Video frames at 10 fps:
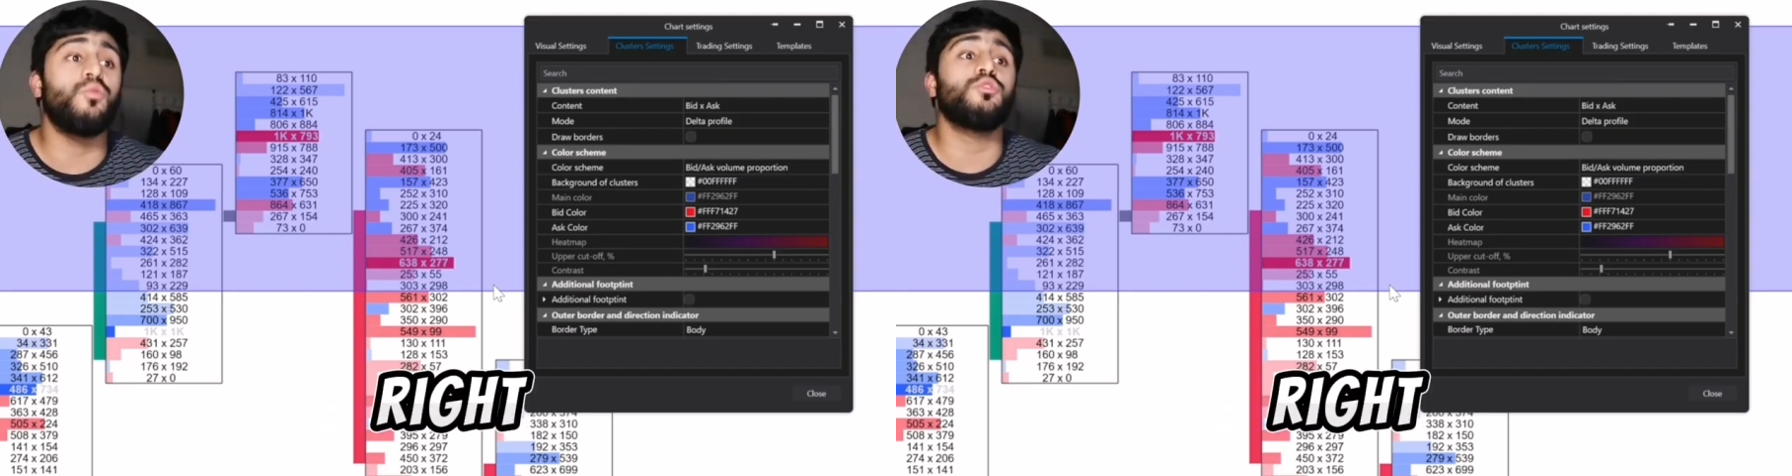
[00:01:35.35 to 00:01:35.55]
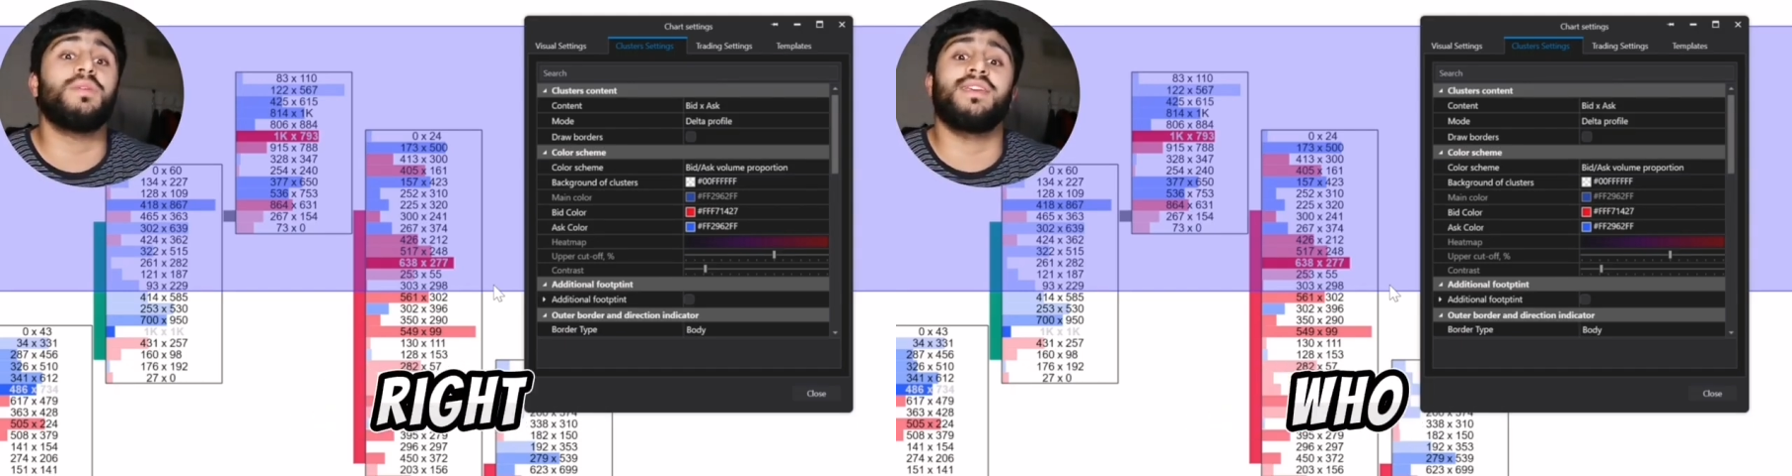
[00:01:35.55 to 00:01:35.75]

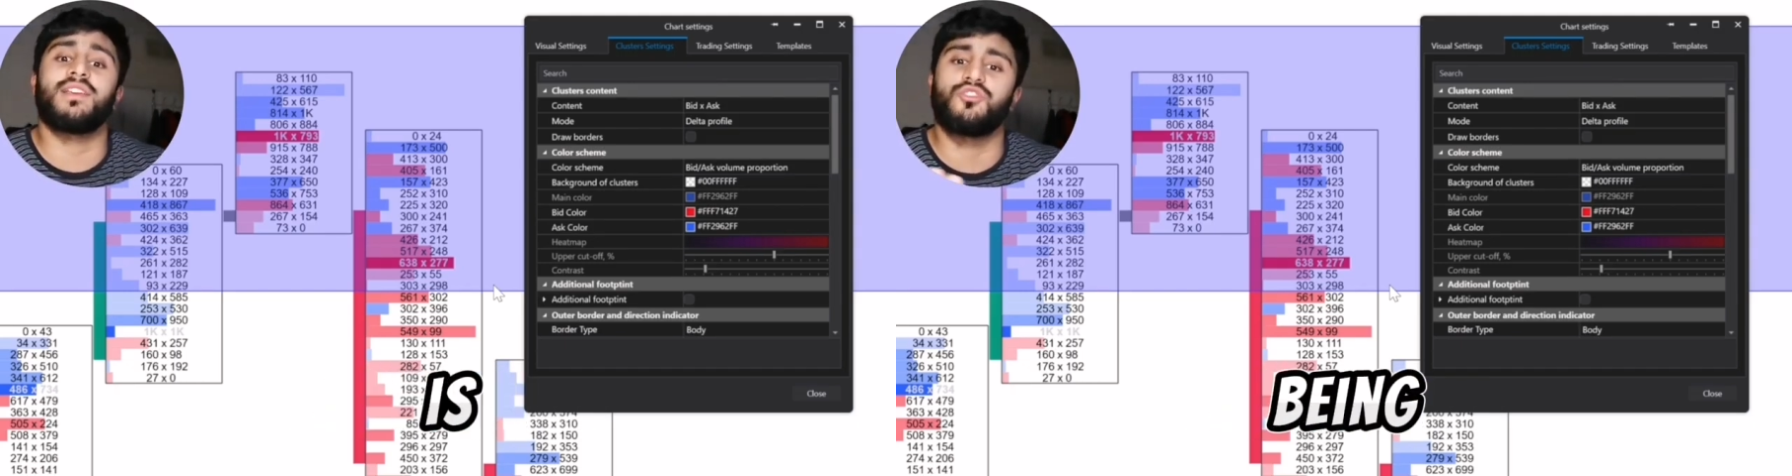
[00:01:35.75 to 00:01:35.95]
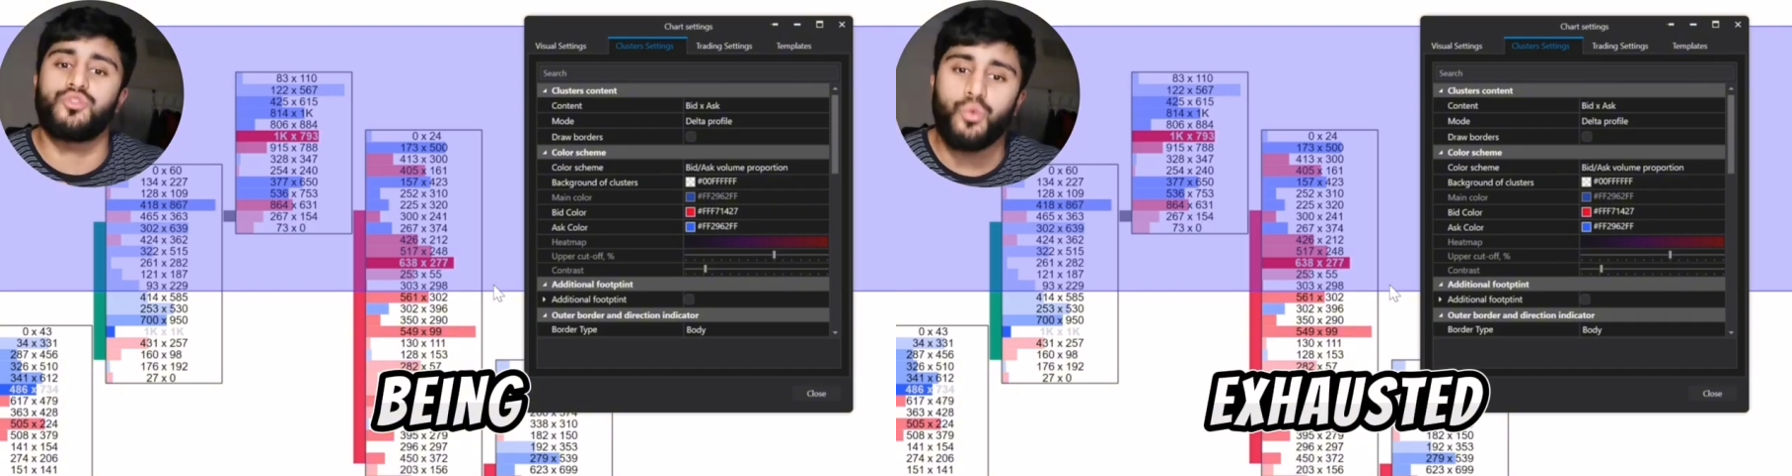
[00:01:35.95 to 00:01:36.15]
Who is being
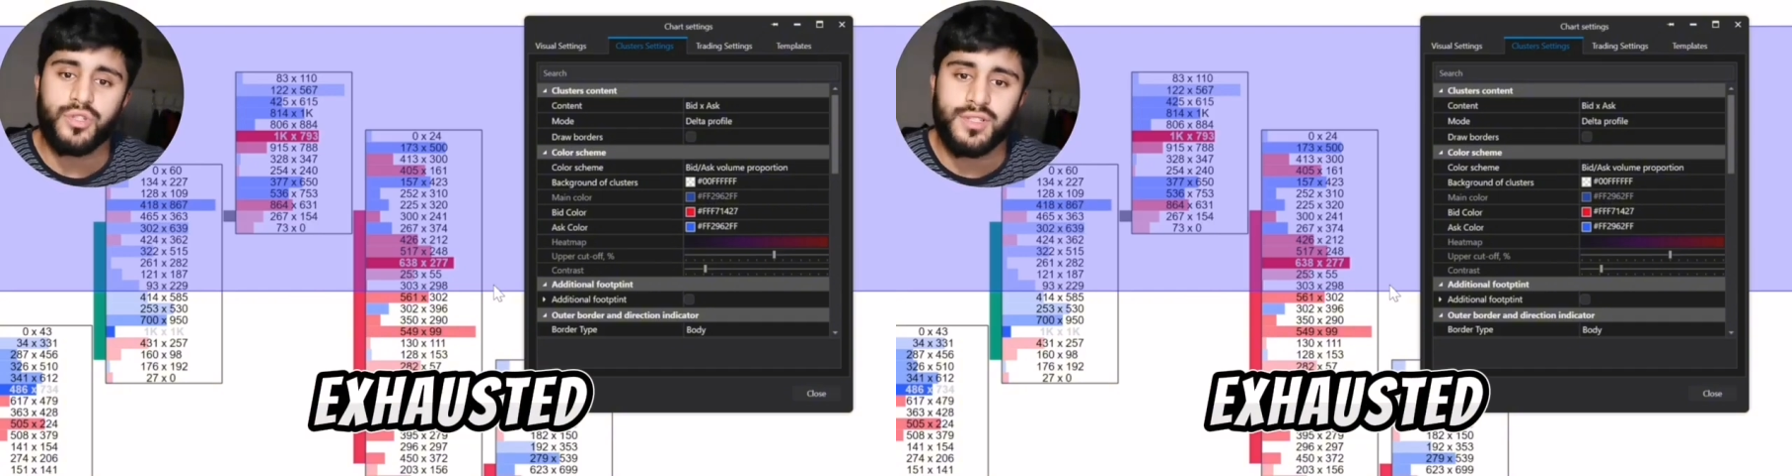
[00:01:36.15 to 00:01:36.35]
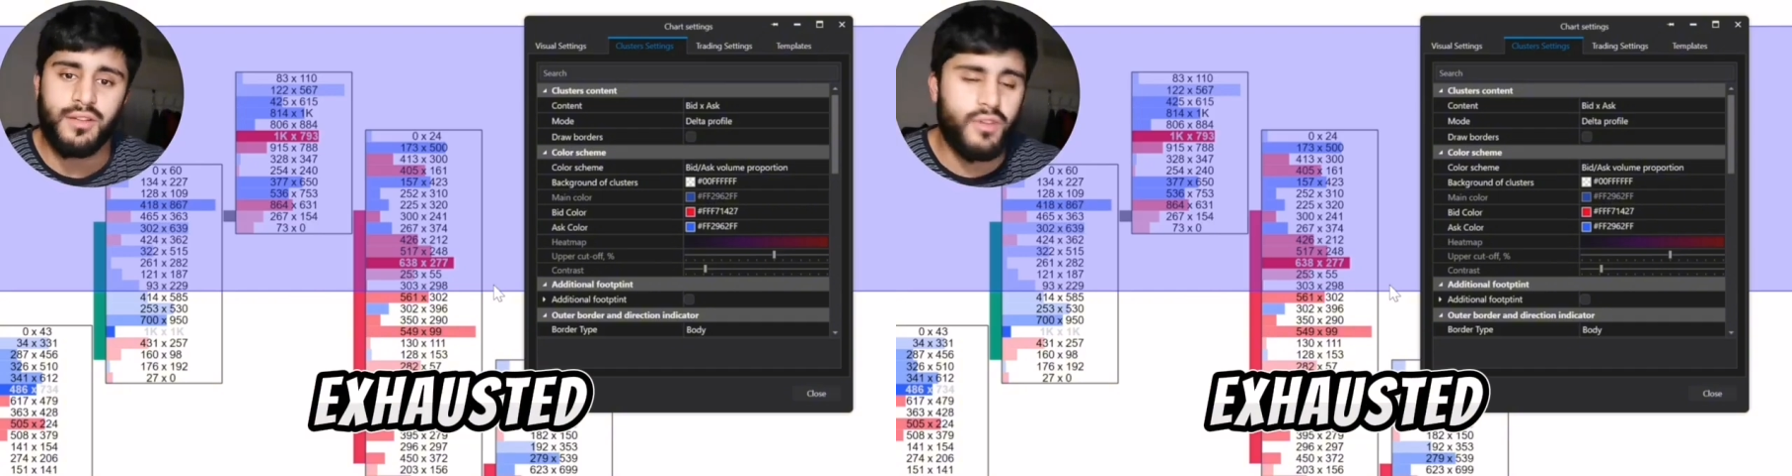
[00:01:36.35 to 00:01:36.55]

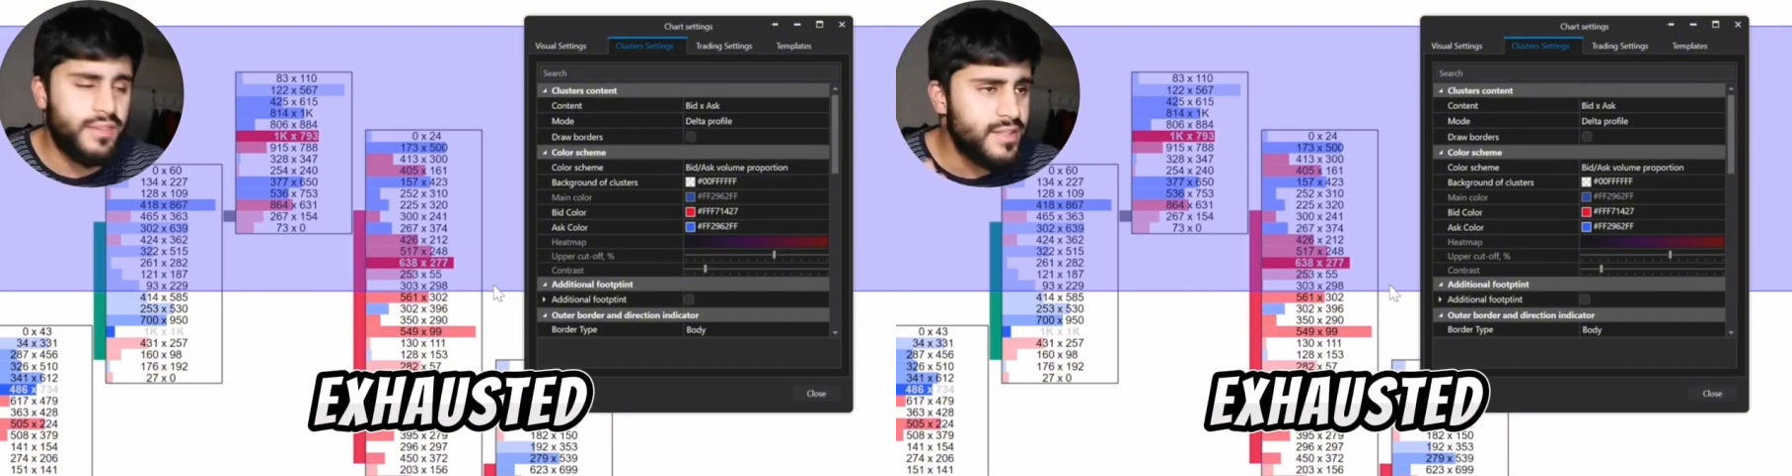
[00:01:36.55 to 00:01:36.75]
exhausted, right?